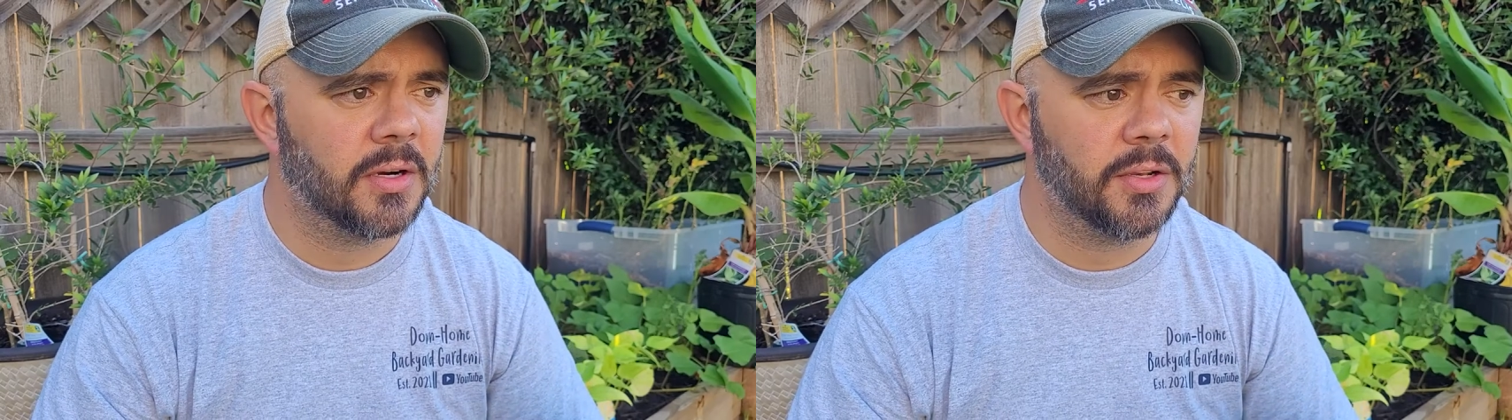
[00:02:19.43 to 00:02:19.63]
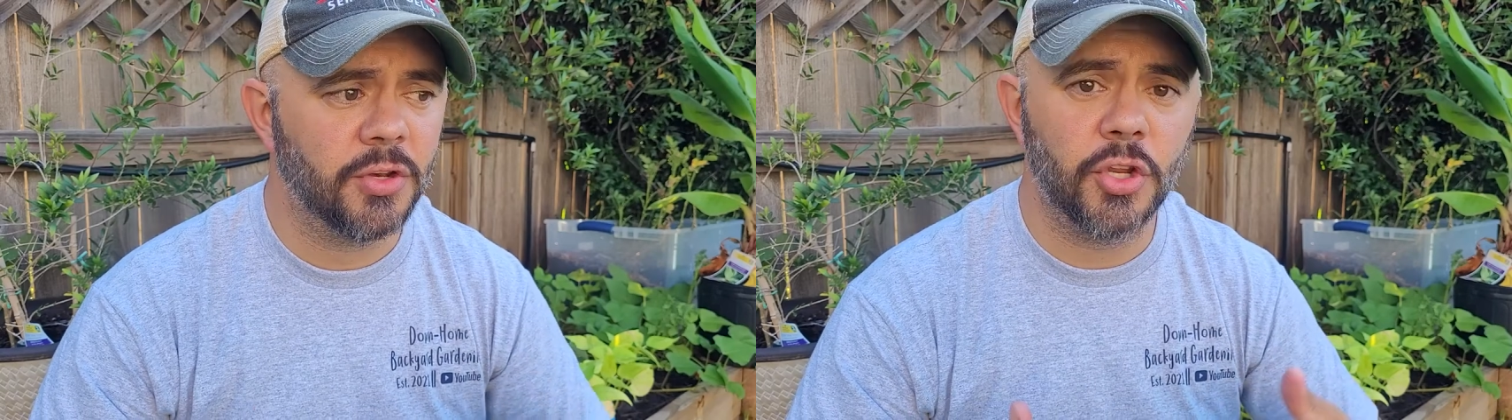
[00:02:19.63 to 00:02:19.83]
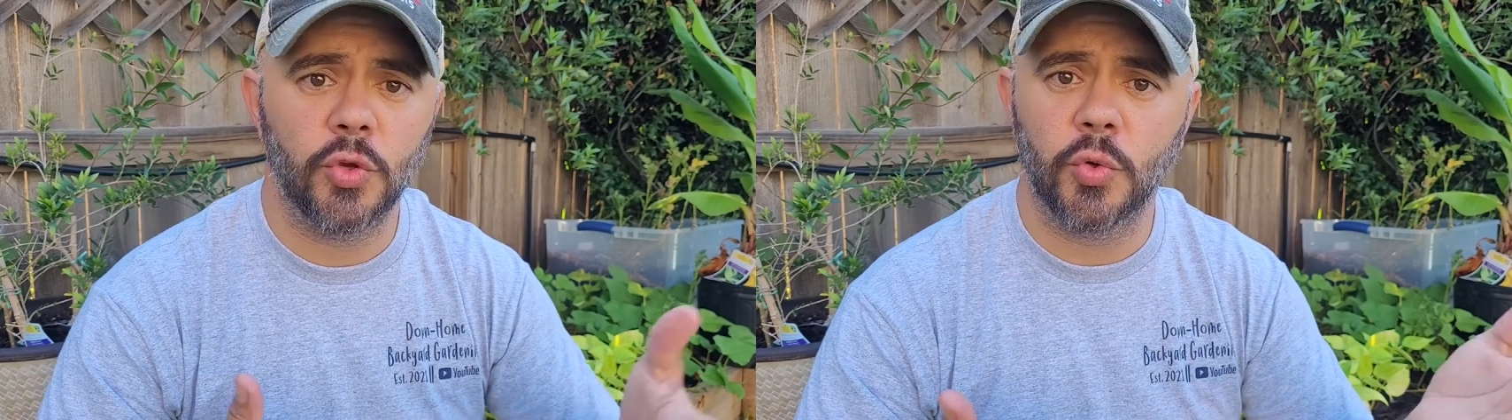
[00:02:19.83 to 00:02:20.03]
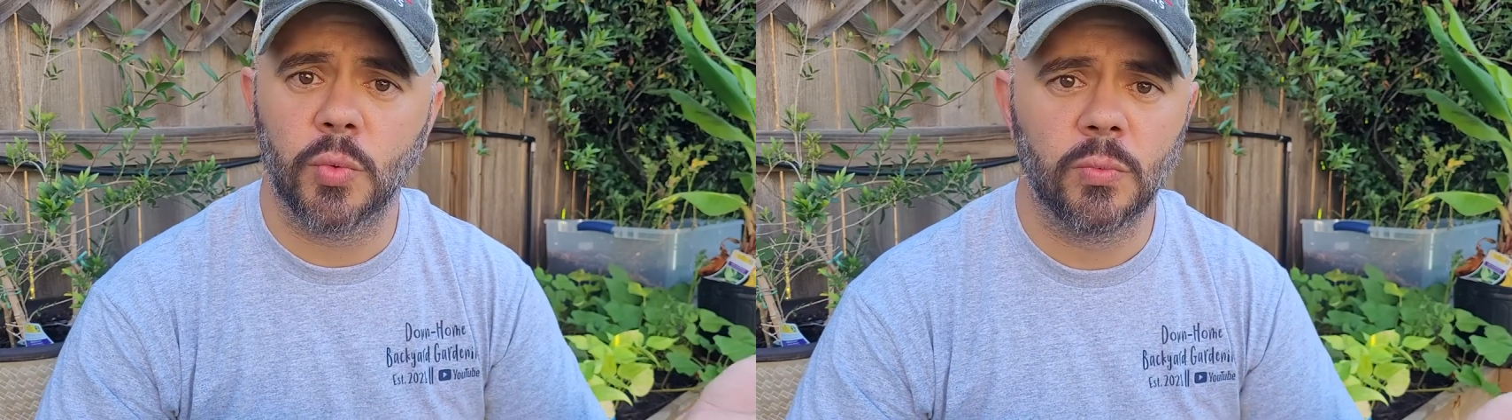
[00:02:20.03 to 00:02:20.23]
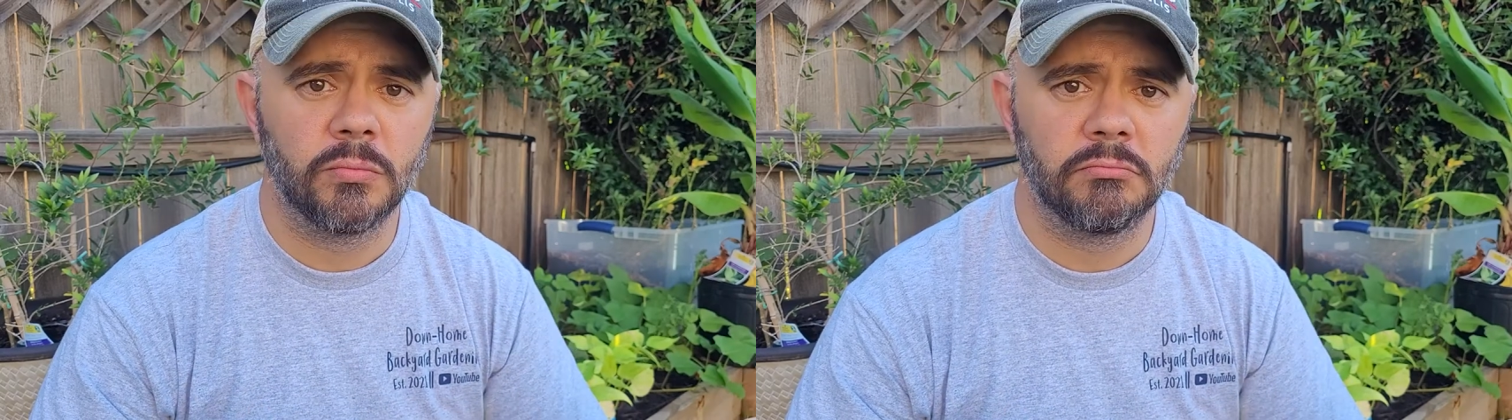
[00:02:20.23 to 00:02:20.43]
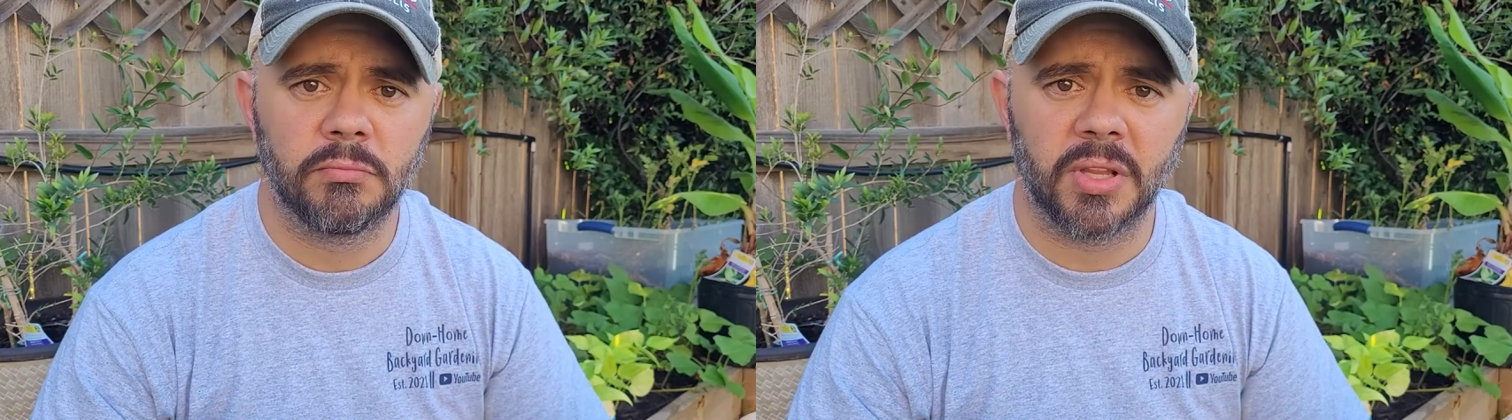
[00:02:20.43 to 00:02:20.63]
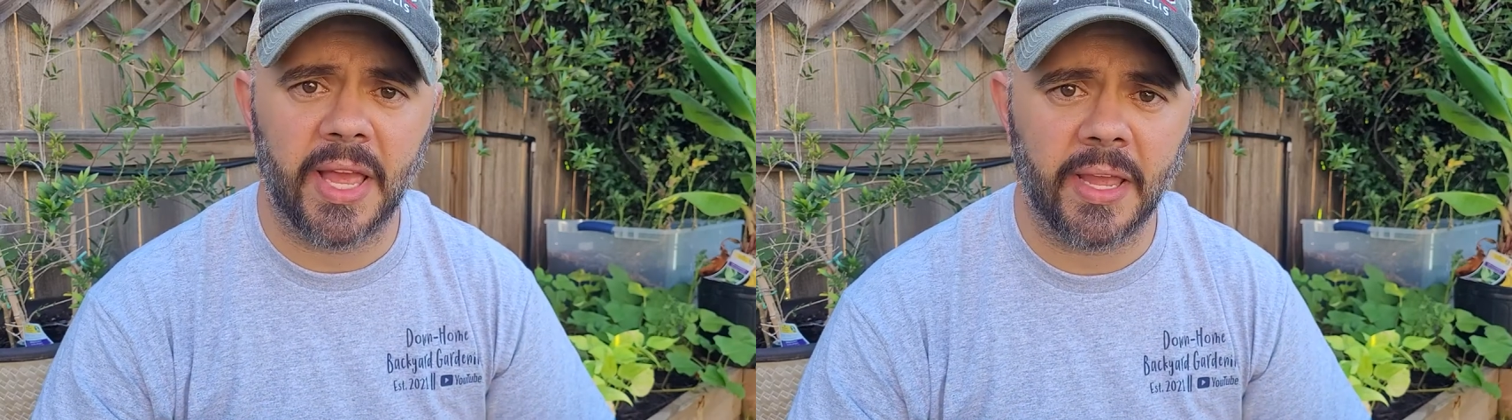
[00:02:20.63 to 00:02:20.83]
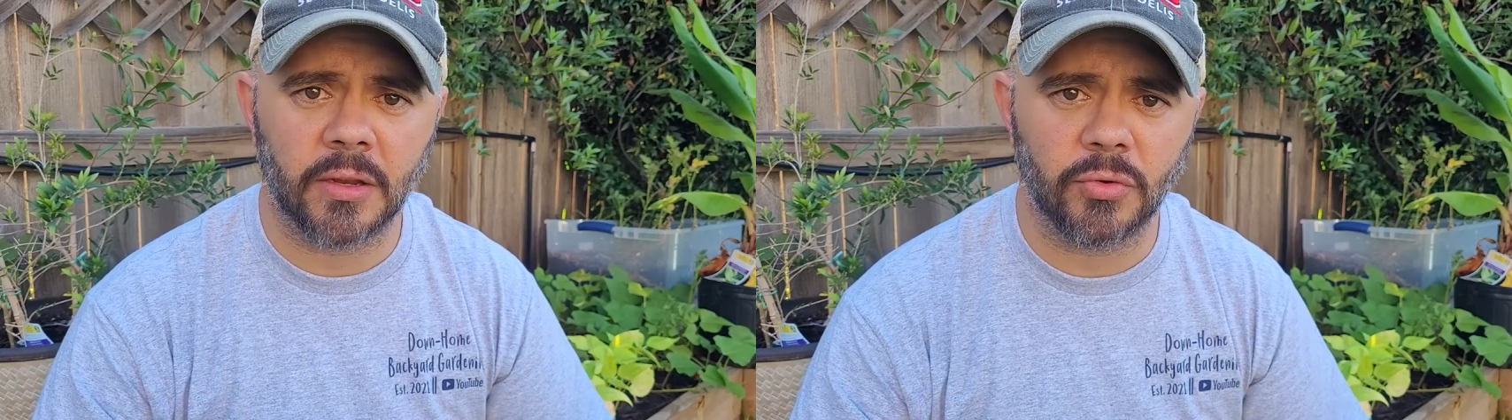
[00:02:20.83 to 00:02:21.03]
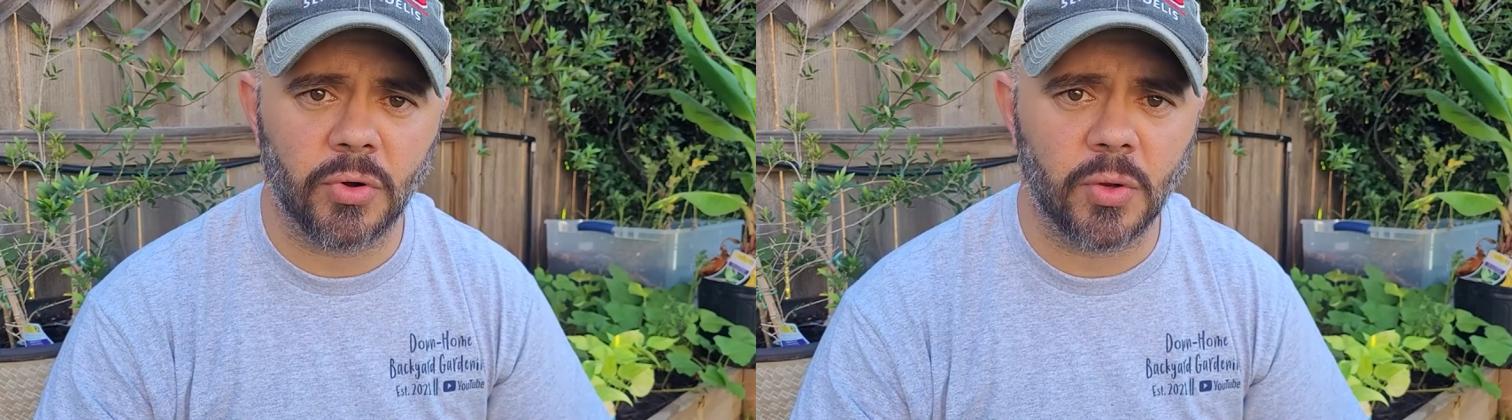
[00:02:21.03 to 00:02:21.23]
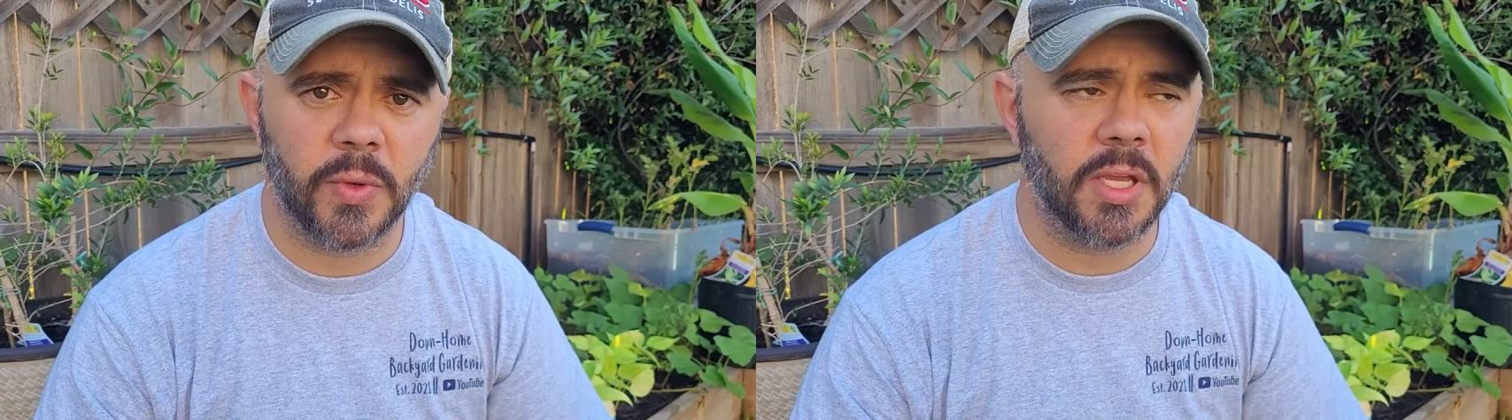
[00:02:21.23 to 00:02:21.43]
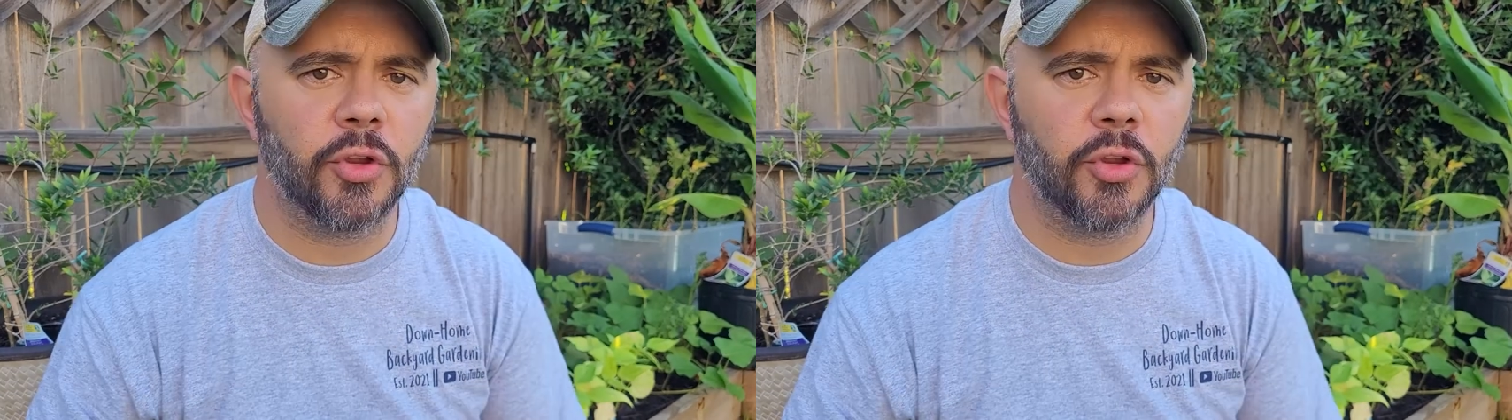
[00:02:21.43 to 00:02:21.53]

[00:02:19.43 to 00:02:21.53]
a new plant growing,